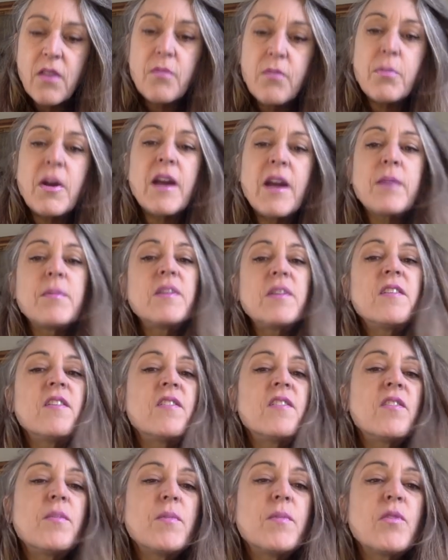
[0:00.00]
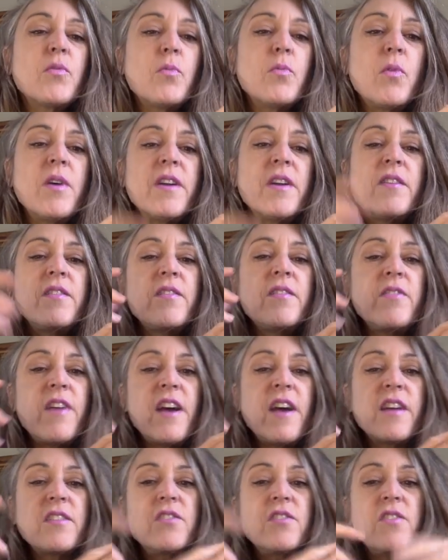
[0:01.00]
pragmatism is one, in
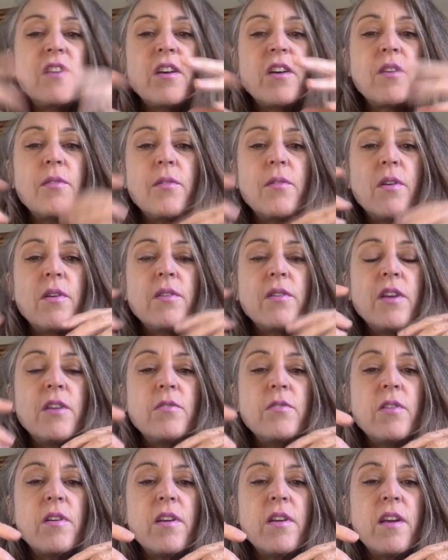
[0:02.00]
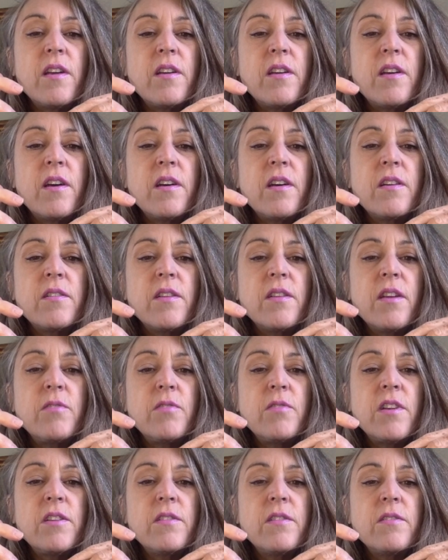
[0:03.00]
fact, uh, uh, Henry,
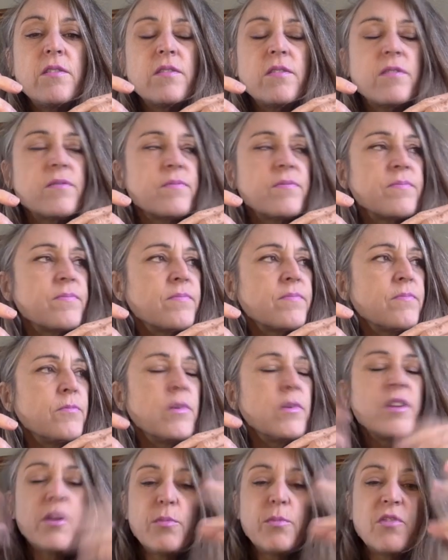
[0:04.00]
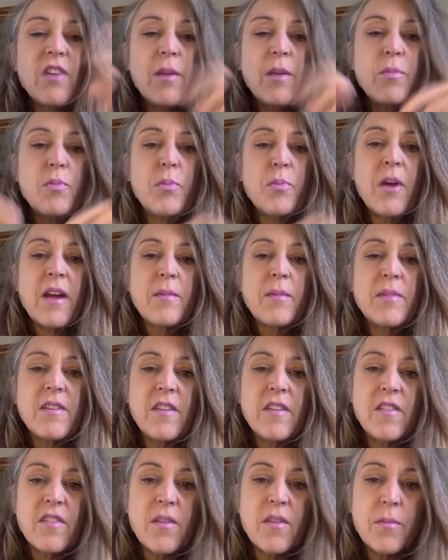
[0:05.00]
Henry William James
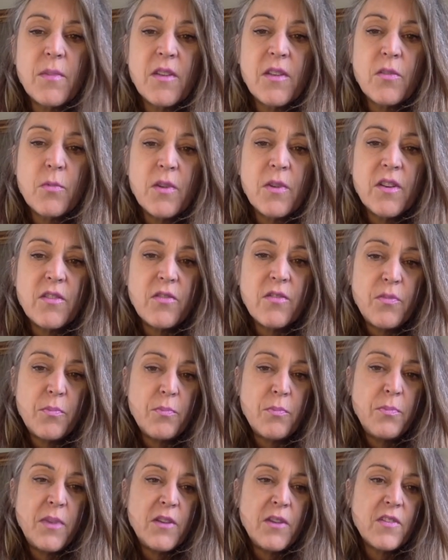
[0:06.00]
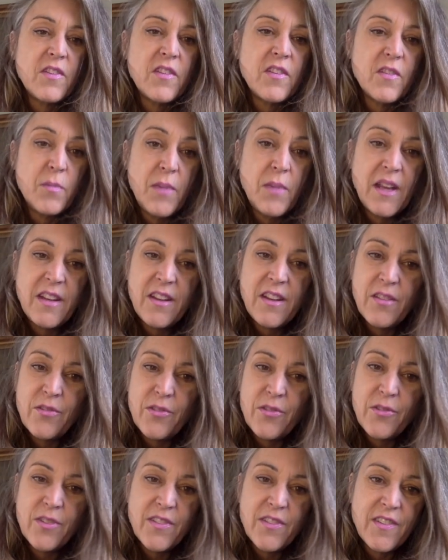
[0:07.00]
pragmatism is one of Pirsig's main
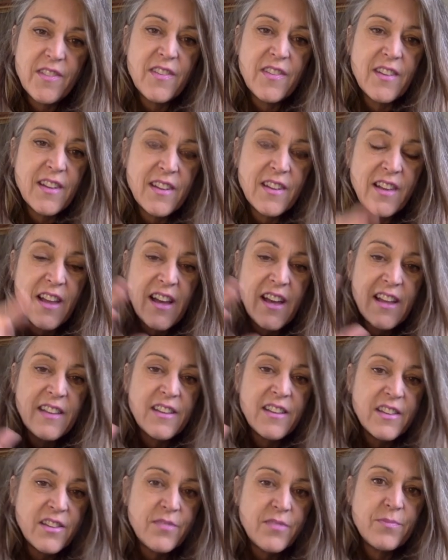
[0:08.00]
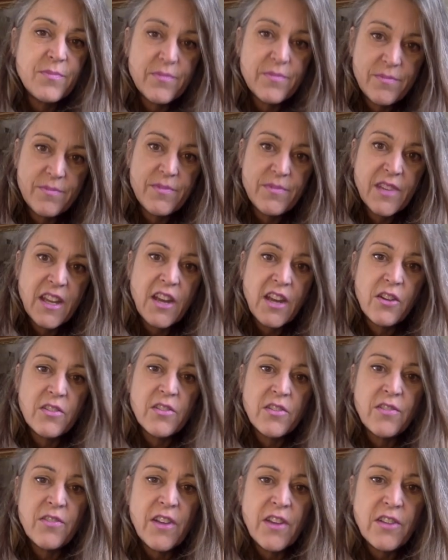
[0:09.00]
influences. And in Lila, the
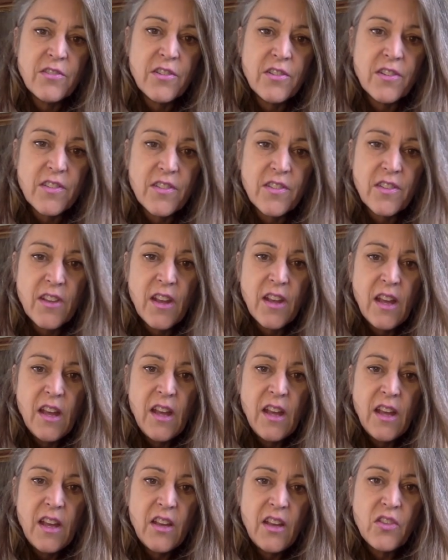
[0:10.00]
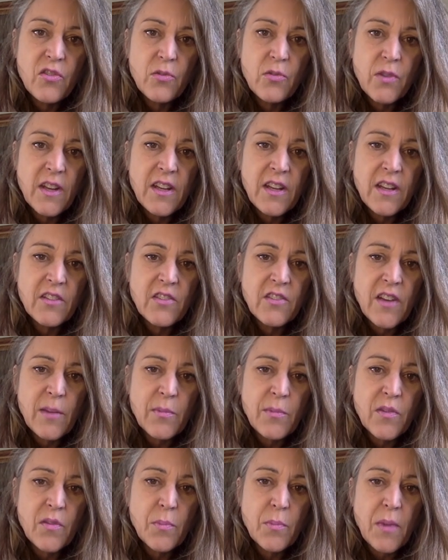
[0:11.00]
character Phaedrus is reading
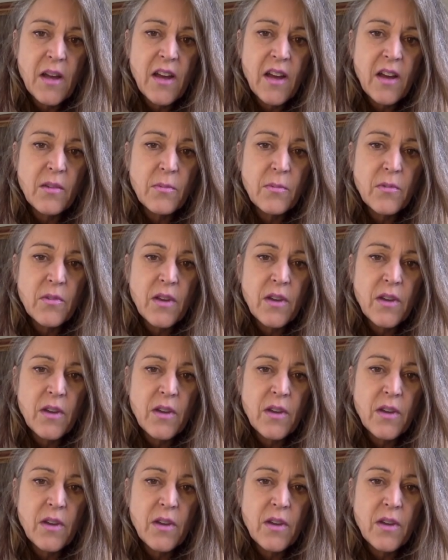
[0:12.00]
James's biog-